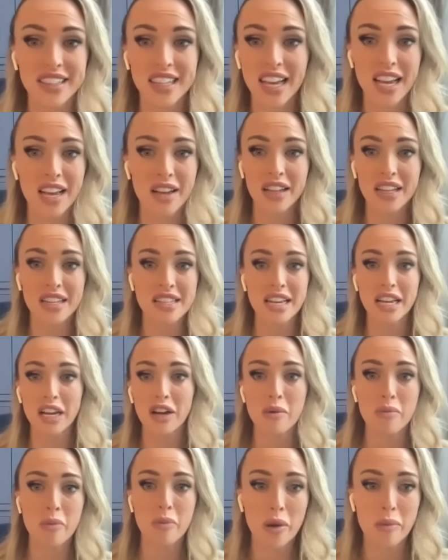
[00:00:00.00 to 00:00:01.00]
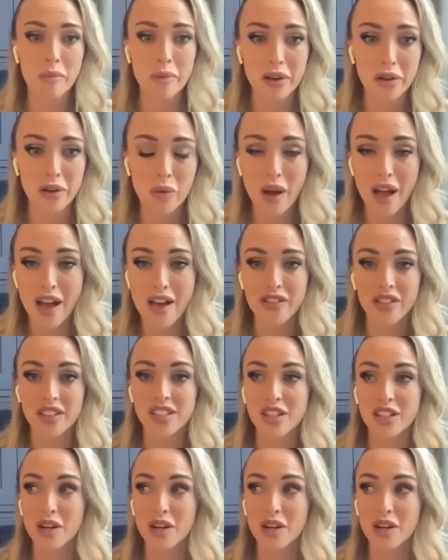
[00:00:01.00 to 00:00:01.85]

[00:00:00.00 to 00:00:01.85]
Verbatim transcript: like I'll take your appointment or whatever.